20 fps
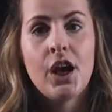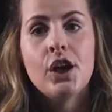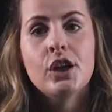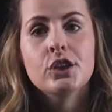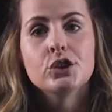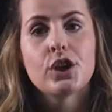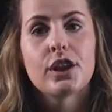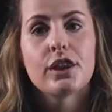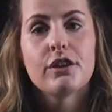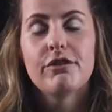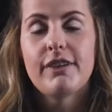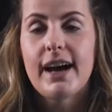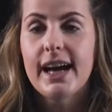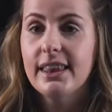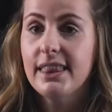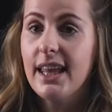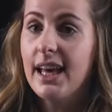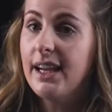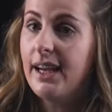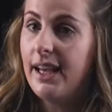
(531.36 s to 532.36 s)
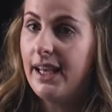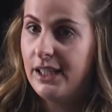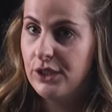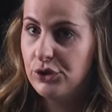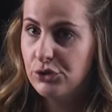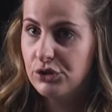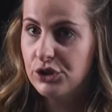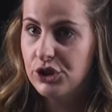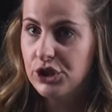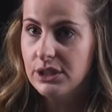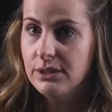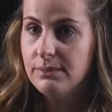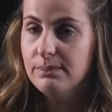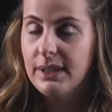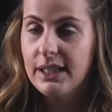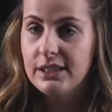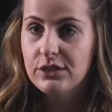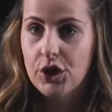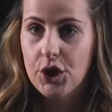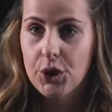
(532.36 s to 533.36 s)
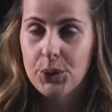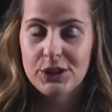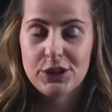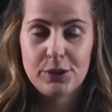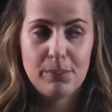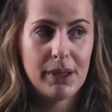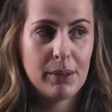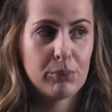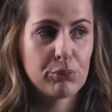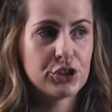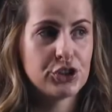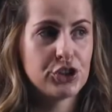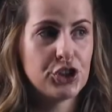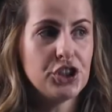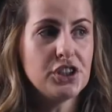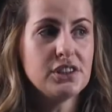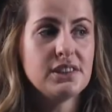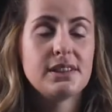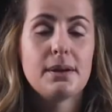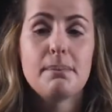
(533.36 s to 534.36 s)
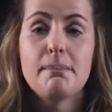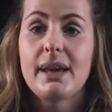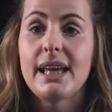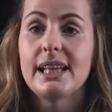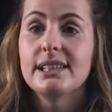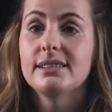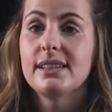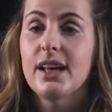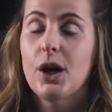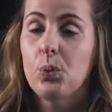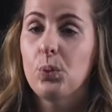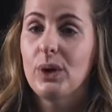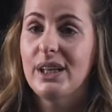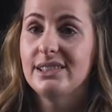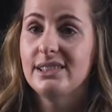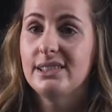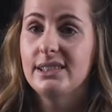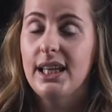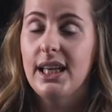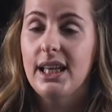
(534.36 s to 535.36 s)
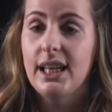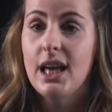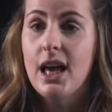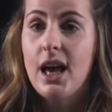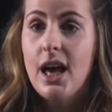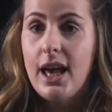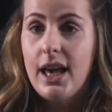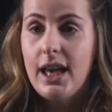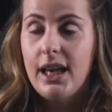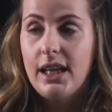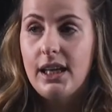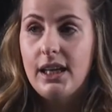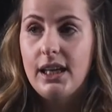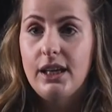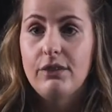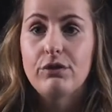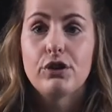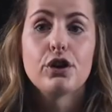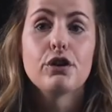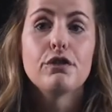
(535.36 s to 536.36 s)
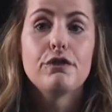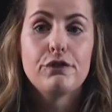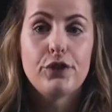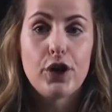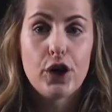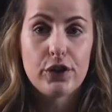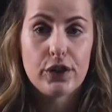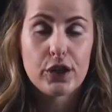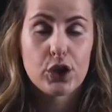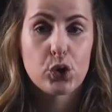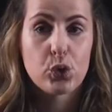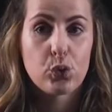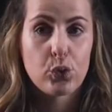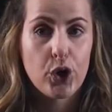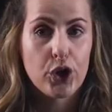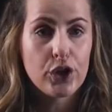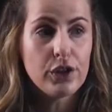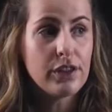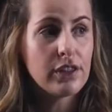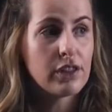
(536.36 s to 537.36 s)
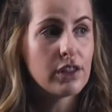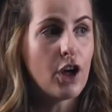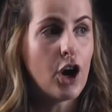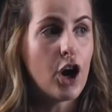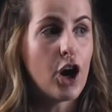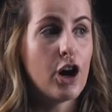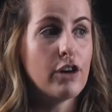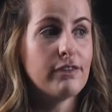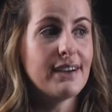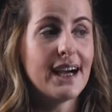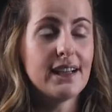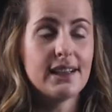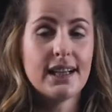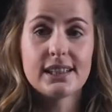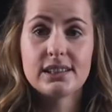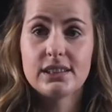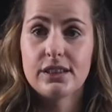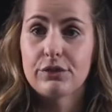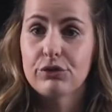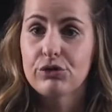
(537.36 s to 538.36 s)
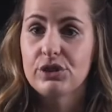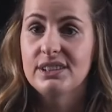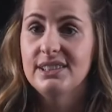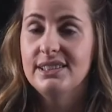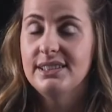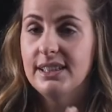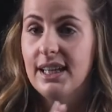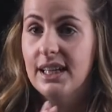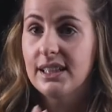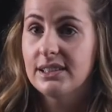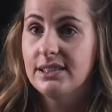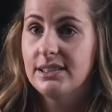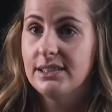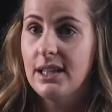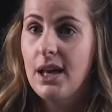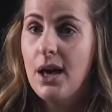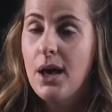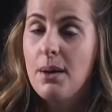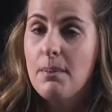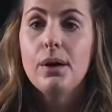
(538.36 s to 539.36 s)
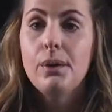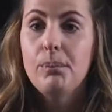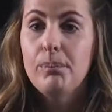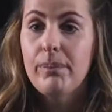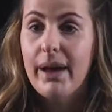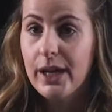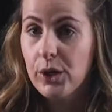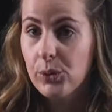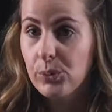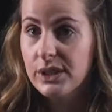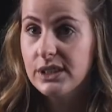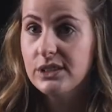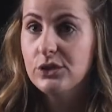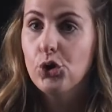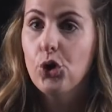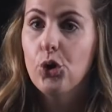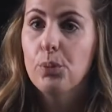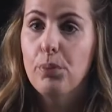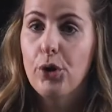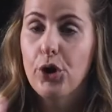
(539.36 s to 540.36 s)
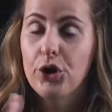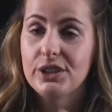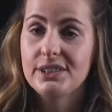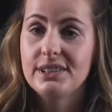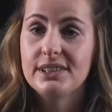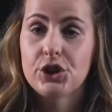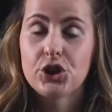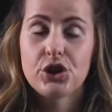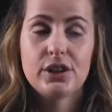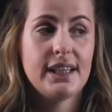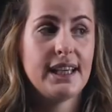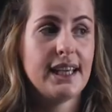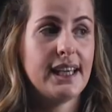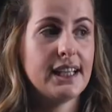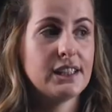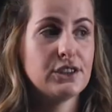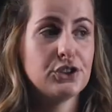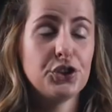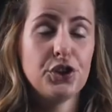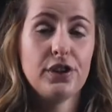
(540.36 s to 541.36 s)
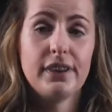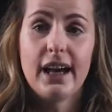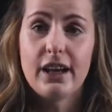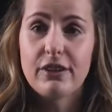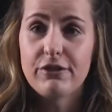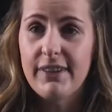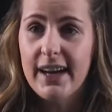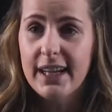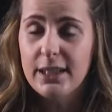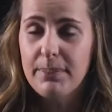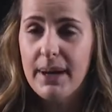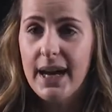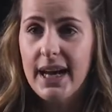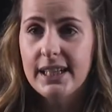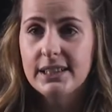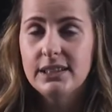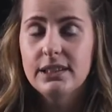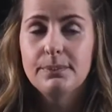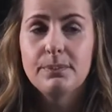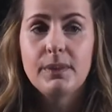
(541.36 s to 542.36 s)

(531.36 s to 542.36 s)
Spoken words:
So the fact that estrogen is going to be produced means that we see even further growth of our lactiferous ducts backwards or posteriorly into that fat pad.